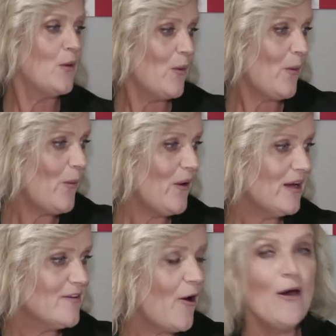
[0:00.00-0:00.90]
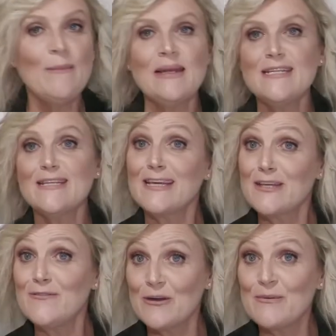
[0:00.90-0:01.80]
All right, hi Melinda, thank
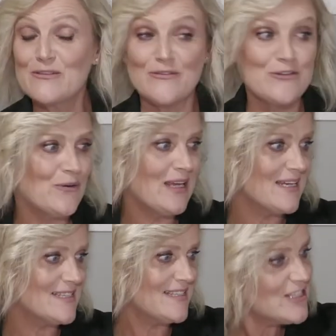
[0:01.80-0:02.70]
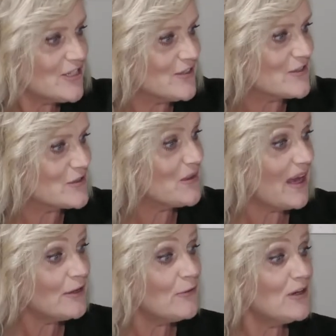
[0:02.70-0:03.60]
you very much for joining our session. So
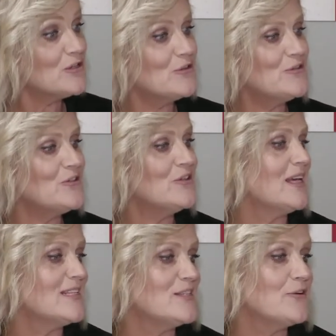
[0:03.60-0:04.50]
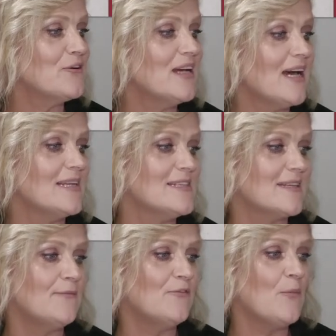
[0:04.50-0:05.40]
how do I choose an exterior colour
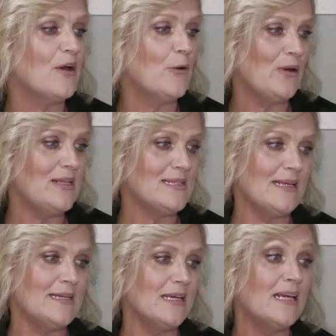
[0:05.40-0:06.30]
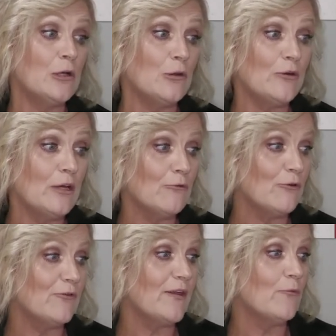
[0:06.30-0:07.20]
scheme for my Queenslander, including
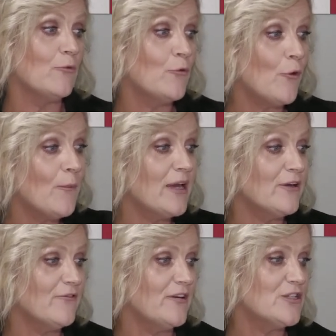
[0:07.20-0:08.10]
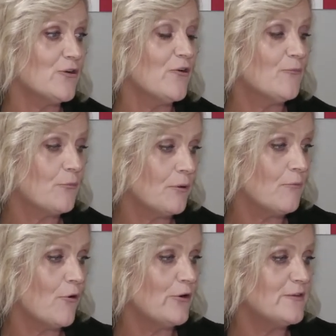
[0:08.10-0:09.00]
roof, that will not make a feature of
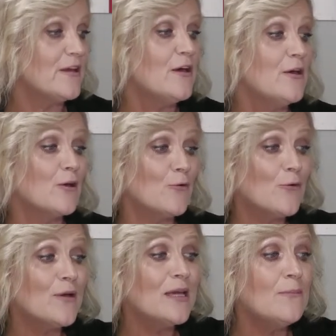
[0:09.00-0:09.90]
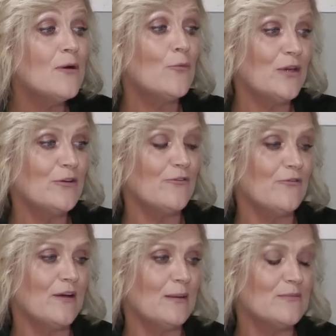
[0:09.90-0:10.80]
Primrose cream window
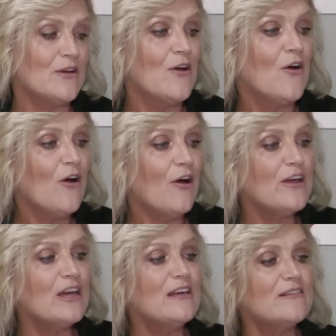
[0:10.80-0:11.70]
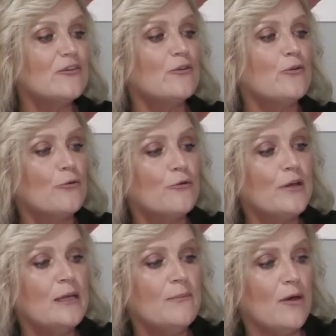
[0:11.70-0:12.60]
frames? Okay, so
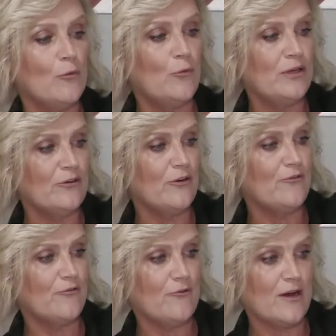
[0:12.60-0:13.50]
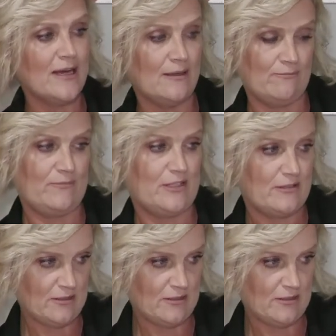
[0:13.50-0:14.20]
cream window frames.